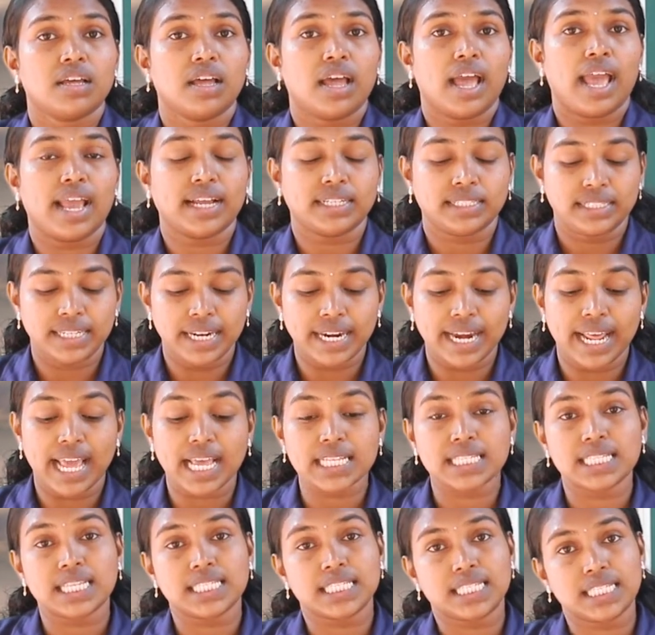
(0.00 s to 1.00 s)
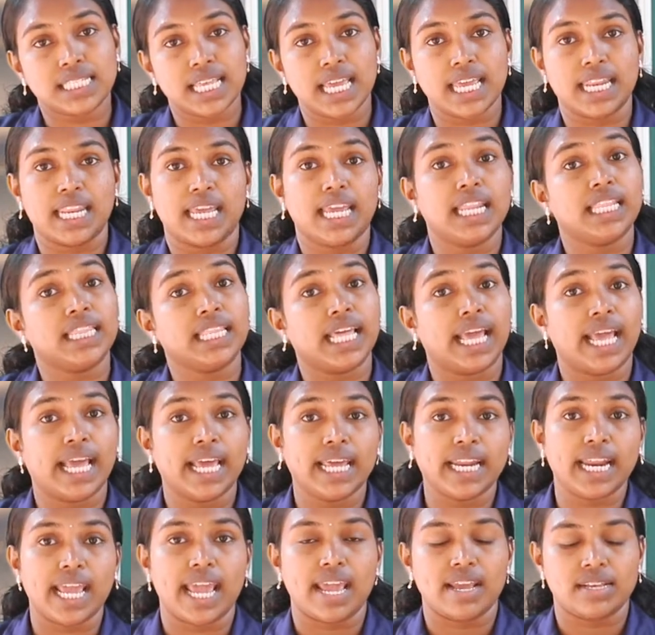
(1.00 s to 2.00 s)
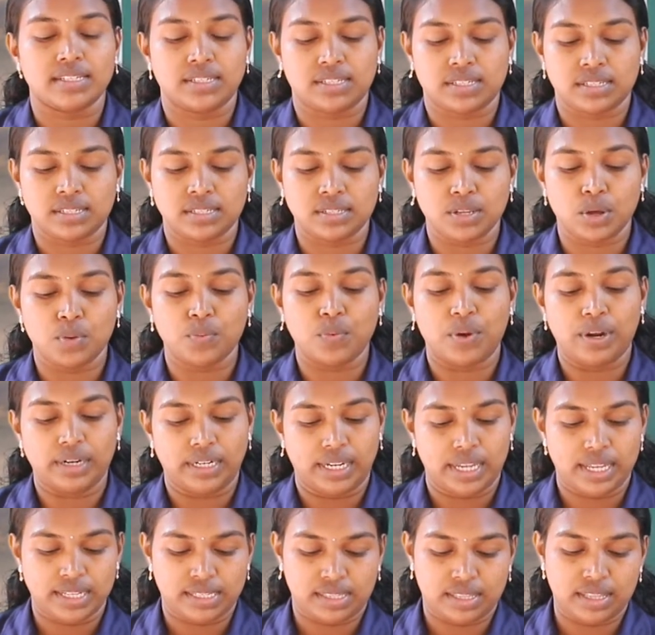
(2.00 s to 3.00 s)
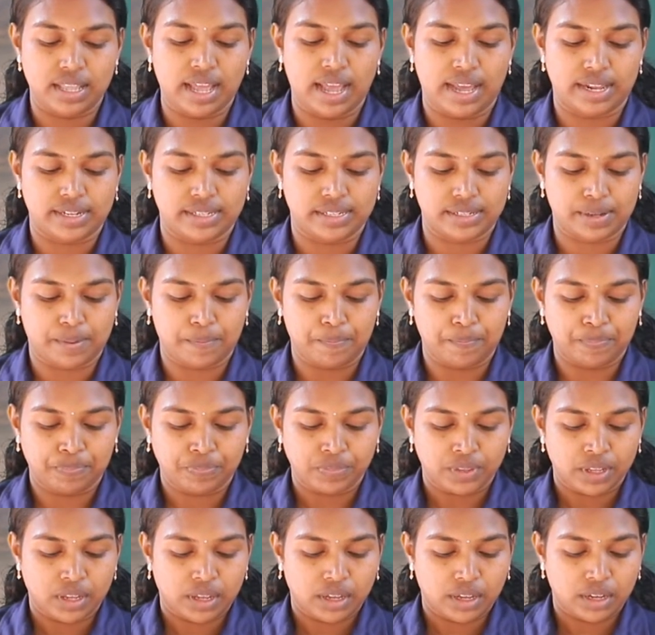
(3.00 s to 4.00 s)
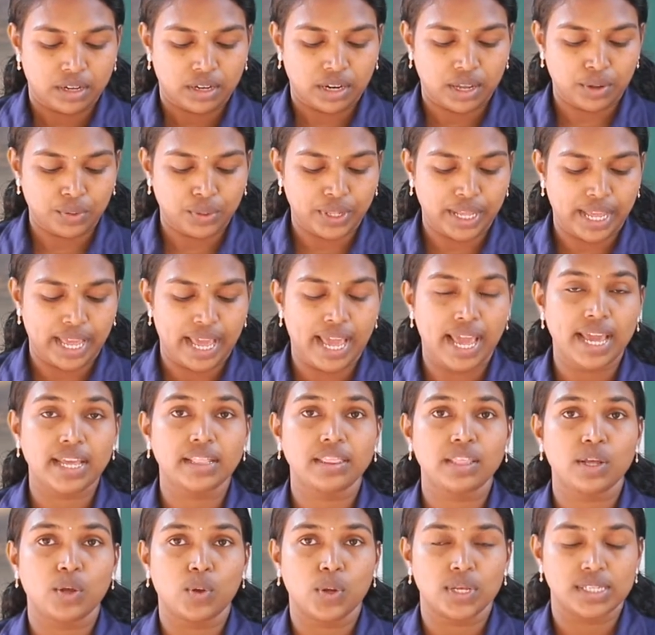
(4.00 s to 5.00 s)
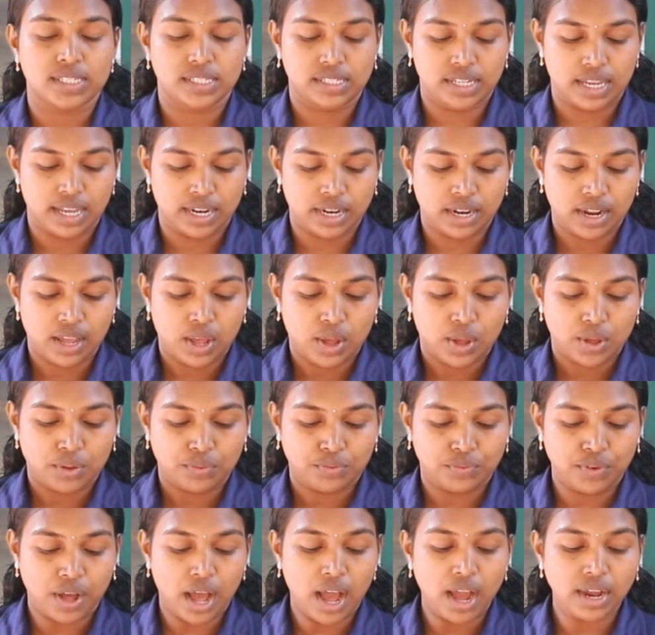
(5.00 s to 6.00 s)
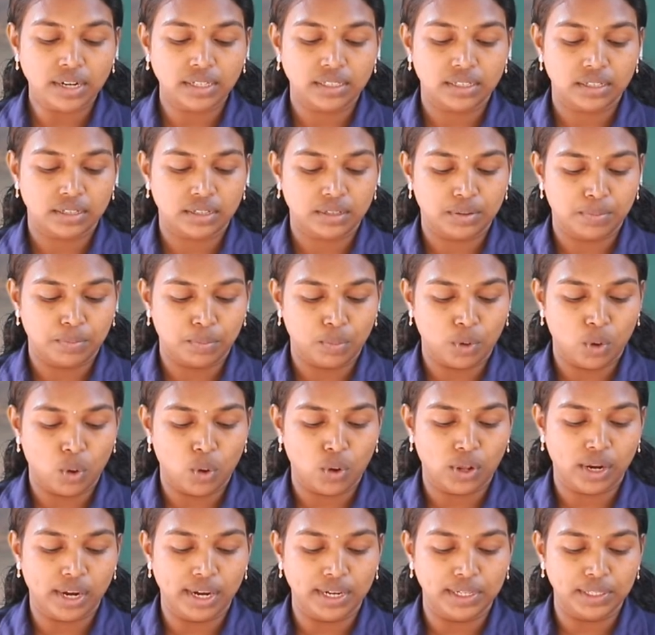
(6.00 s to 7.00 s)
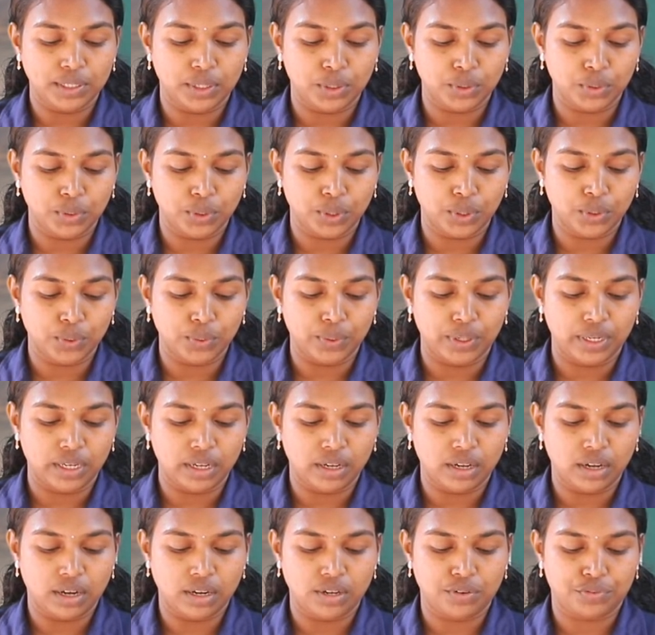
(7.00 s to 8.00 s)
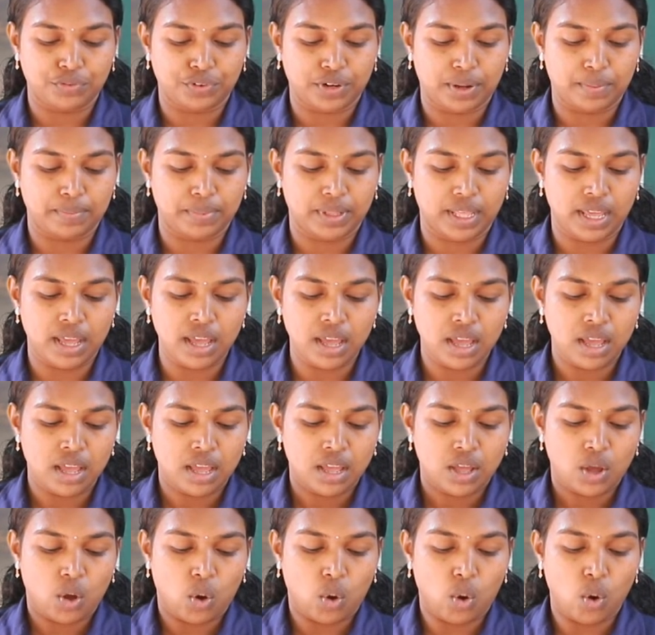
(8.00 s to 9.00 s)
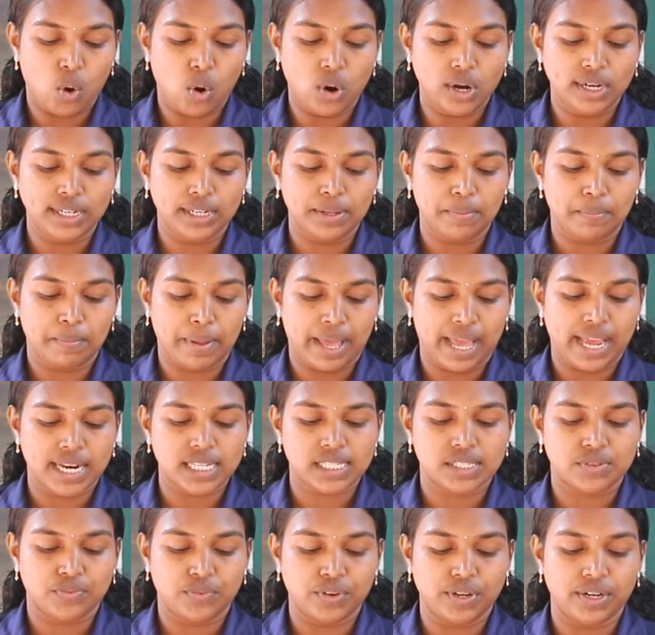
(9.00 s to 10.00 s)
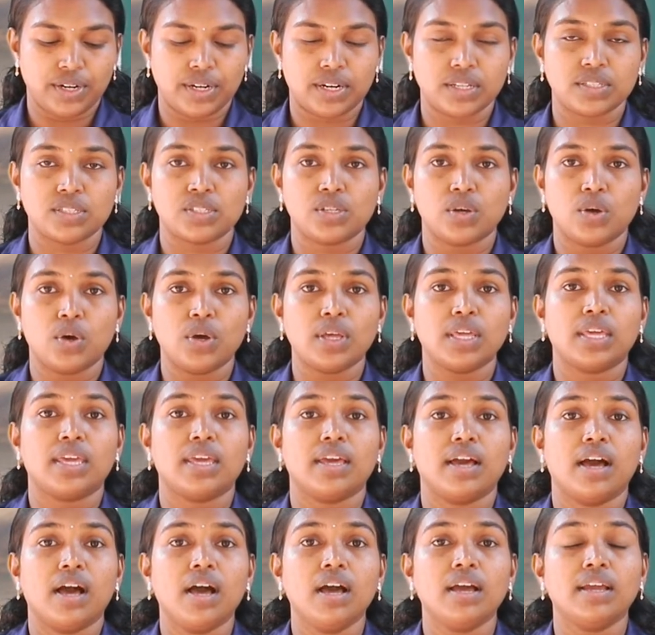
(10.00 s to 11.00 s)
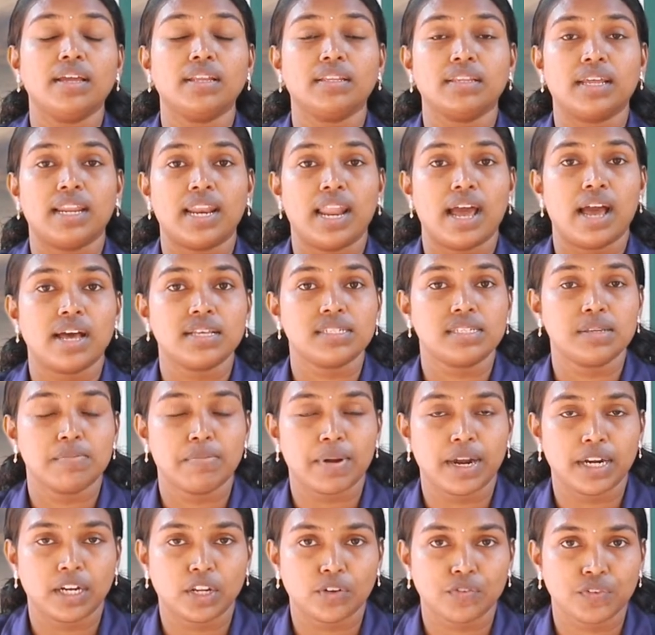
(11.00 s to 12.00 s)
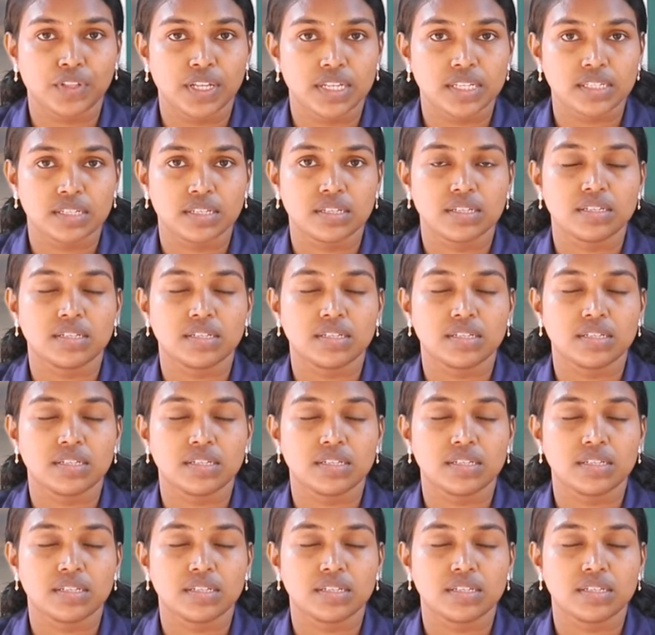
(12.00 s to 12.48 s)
acted as a sin in their age. So, what is that? Now, the 8th question, what moral do you learn from the old man's word? So, here in the last part of the